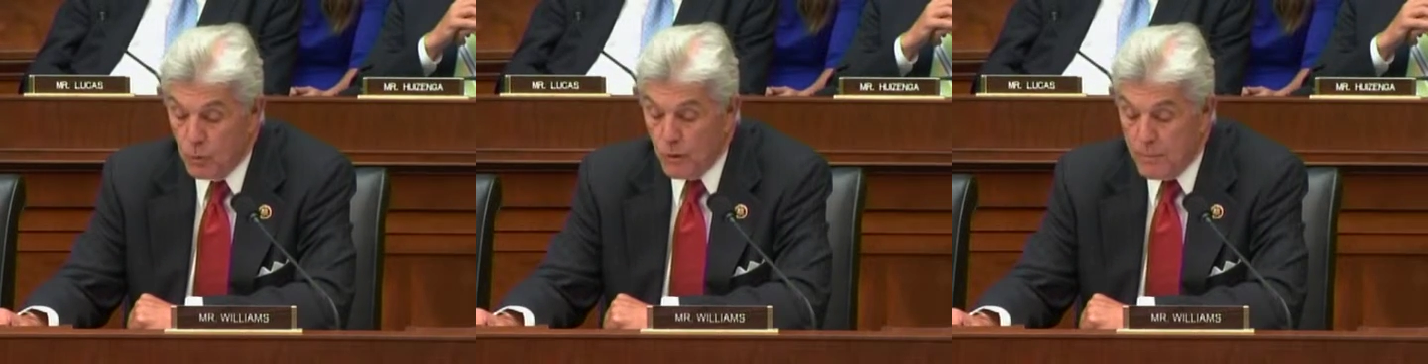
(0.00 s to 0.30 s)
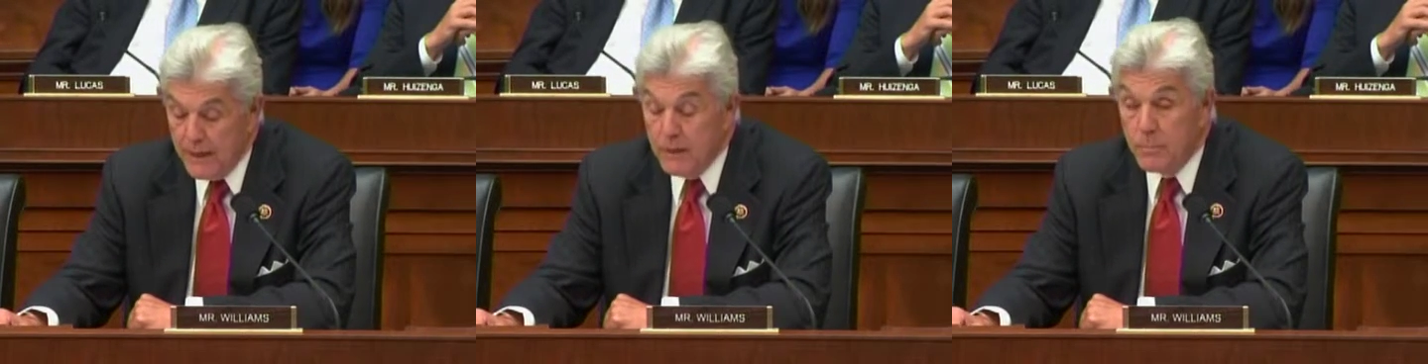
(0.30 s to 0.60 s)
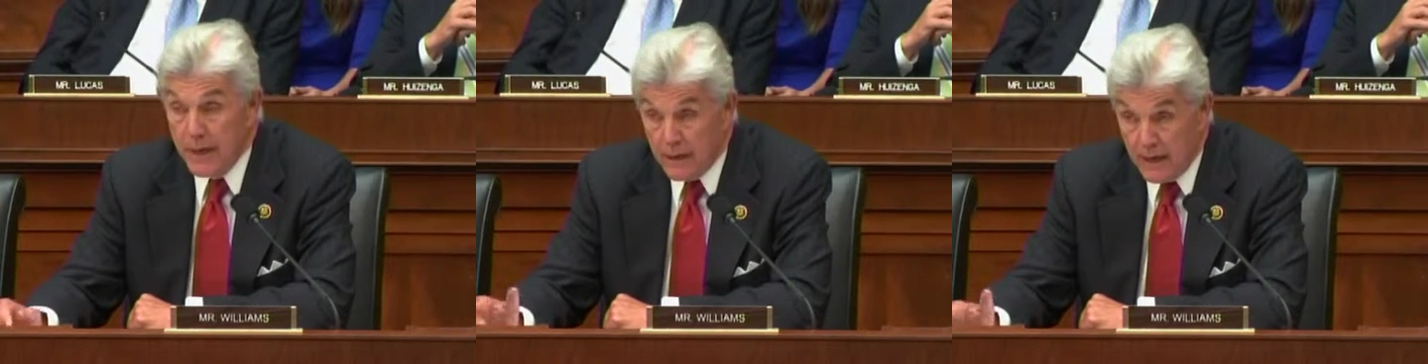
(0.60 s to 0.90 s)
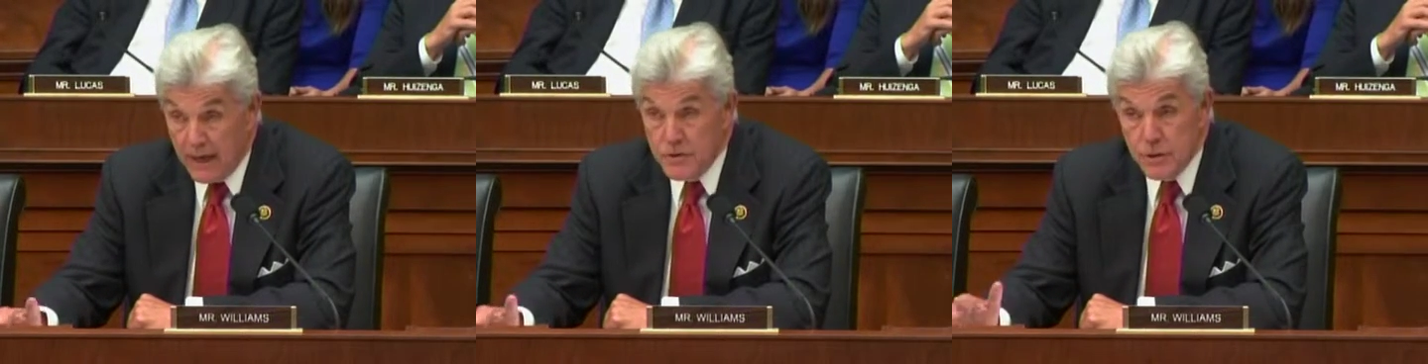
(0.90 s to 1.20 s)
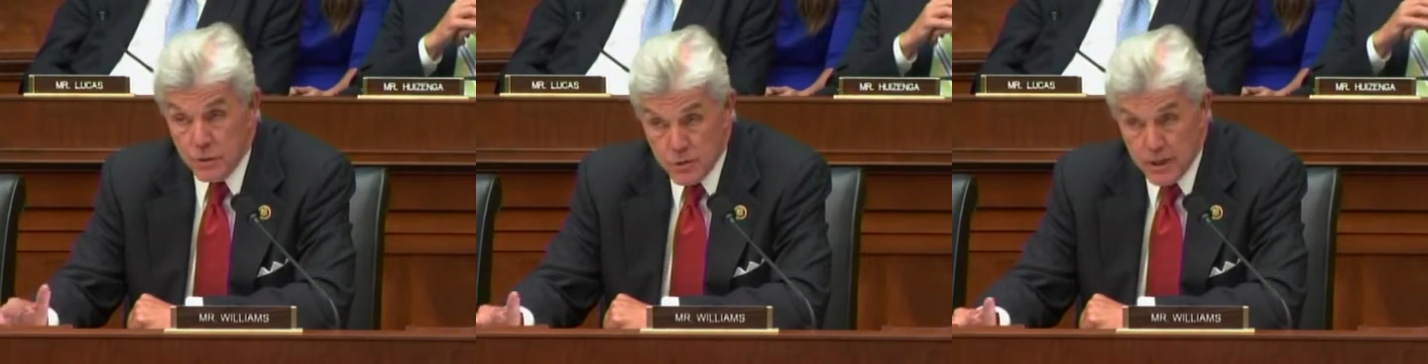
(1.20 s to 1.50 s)
we're being
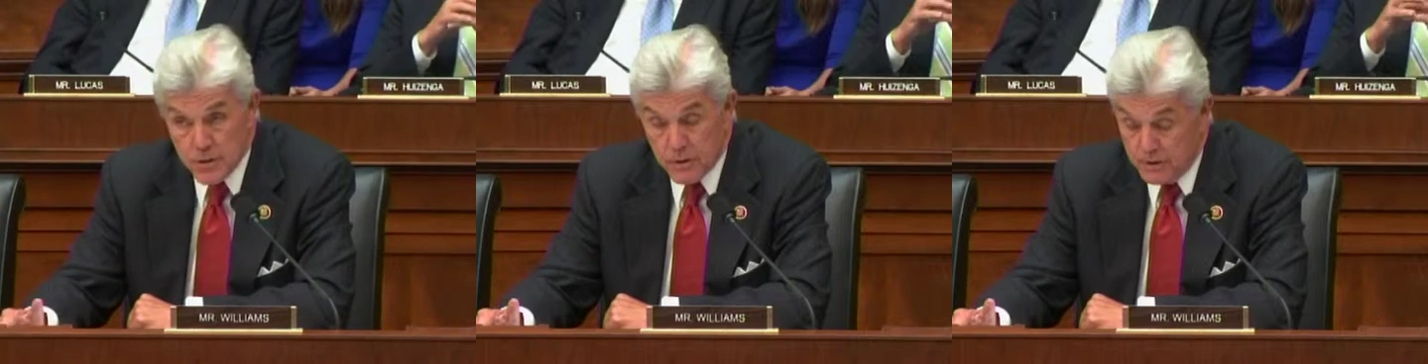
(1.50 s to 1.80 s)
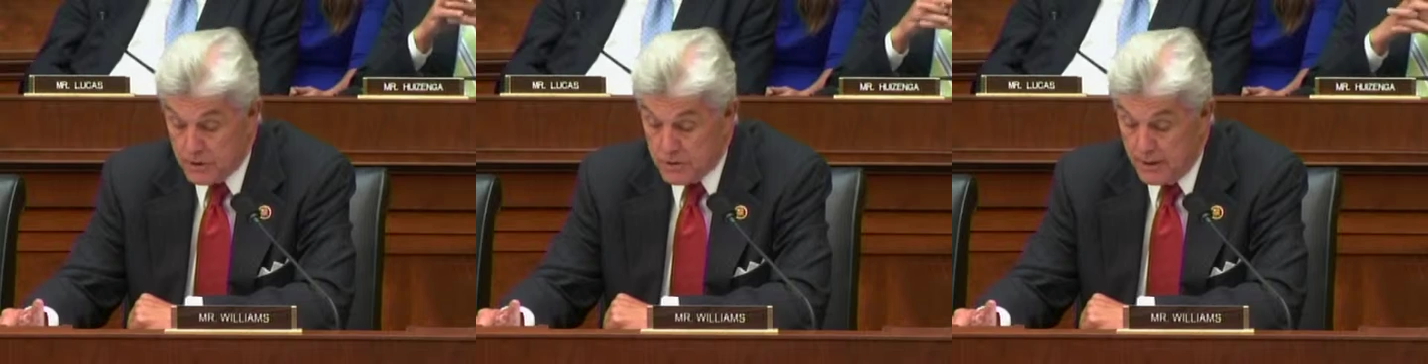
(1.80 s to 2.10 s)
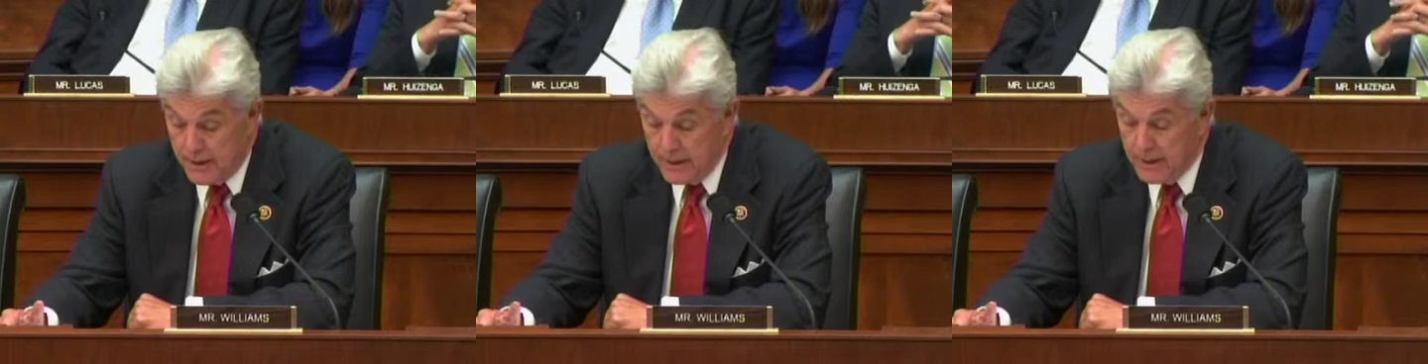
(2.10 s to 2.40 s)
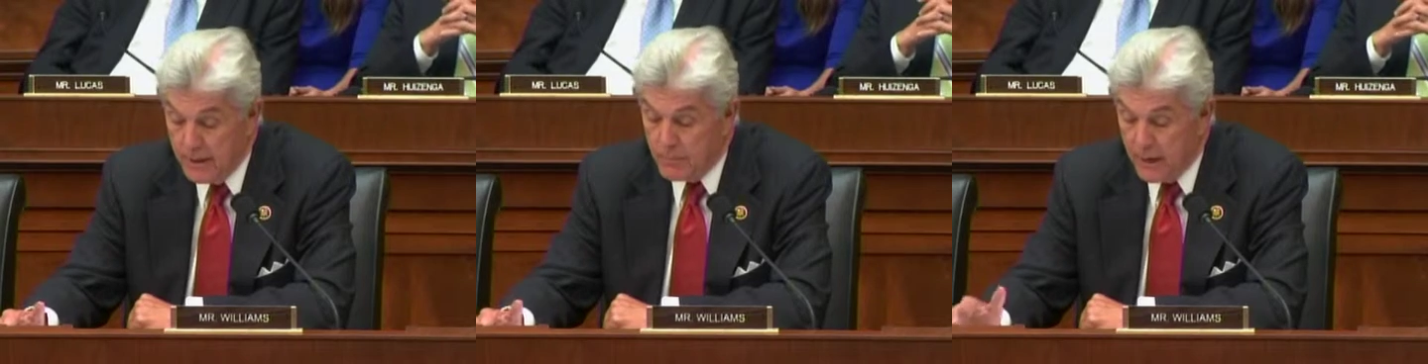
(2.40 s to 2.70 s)
penalized, and you touched on this today,